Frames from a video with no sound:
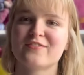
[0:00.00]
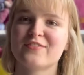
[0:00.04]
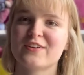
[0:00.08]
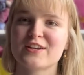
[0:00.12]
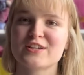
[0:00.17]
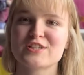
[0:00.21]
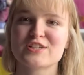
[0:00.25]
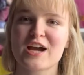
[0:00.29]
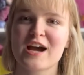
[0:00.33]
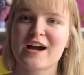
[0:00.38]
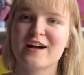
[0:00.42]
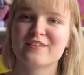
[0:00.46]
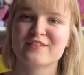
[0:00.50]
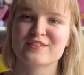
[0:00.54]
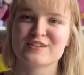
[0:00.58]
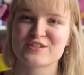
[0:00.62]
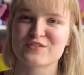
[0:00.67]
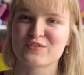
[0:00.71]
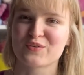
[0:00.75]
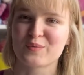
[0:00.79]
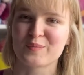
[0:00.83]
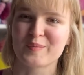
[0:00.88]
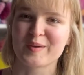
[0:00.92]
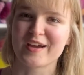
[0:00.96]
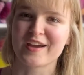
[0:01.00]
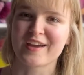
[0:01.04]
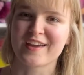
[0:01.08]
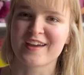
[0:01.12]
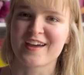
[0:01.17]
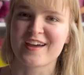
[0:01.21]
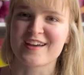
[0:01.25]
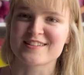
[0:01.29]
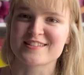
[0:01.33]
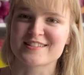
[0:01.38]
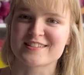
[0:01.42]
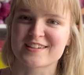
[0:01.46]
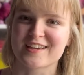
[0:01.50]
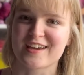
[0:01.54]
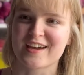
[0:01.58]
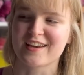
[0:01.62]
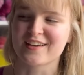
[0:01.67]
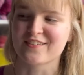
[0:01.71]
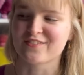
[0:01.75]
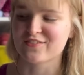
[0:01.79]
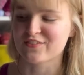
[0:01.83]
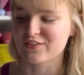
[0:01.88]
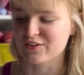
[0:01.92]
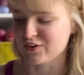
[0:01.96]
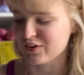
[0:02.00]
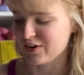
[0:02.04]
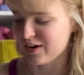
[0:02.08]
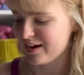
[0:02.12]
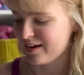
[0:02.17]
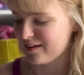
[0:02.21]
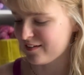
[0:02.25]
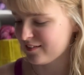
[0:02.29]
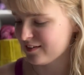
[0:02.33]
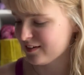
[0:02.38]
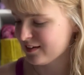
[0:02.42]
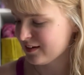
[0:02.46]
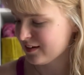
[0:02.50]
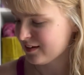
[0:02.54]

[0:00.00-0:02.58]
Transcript: challenge for me, I guess, to kind of figure out.